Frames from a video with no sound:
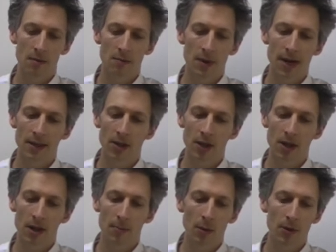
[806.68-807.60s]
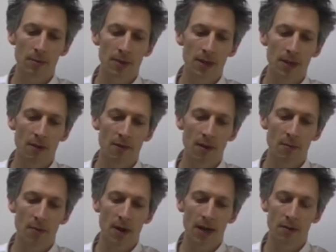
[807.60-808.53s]
Brad slowly pulled himself
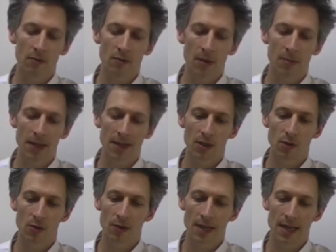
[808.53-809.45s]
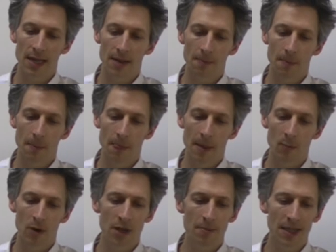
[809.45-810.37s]
upright, rubbing his sore knee.
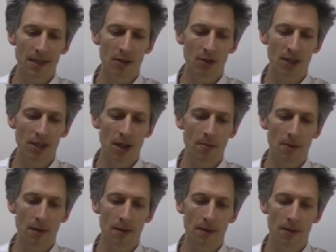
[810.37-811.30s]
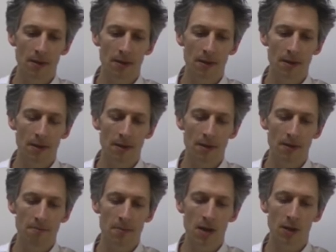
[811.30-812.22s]
"Why are you being so stubborn?"
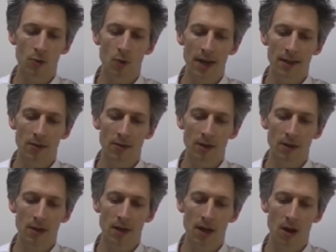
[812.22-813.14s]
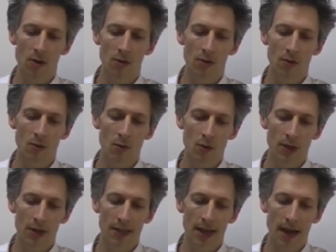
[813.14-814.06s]
Miles whacked on the cold
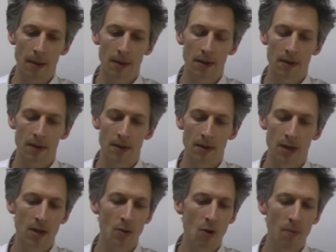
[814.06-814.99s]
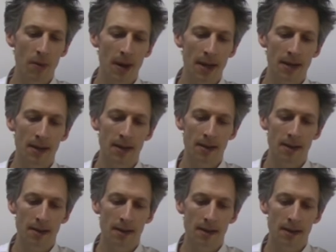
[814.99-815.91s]
water tap. "You know what, Brad?
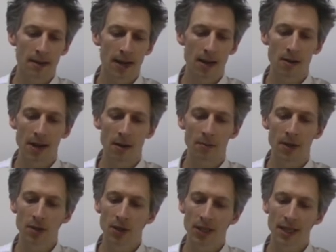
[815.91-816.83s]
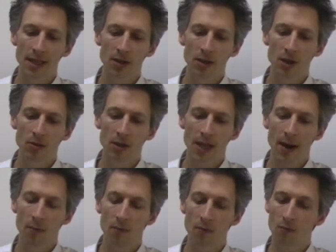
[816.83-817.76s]
I can't help noticing you use
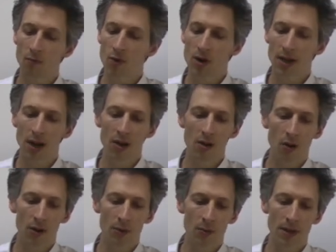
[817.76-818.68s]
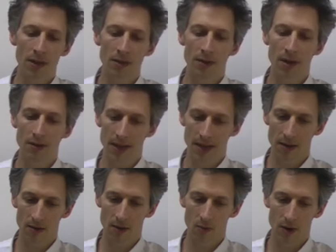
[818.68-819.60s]
that word a lot when you don't get
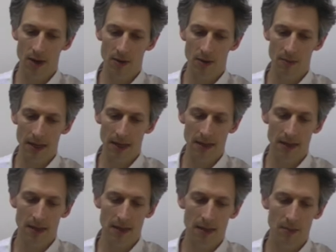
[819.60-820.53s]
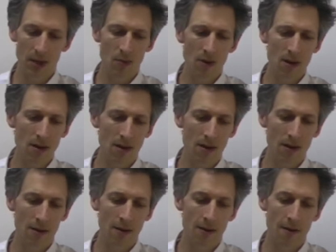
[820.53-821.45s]
your own way with me." "But you are."